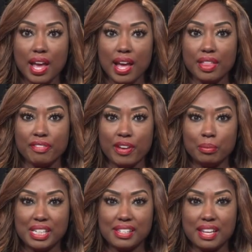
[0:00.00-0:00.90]
And the family
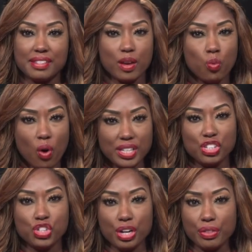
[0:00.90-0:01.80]
says they want to
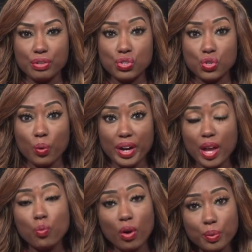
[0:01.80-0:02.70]
share their story and
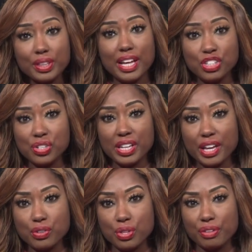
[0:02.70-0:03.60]
work with
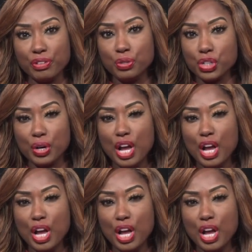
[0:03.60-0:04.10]
legislators in the future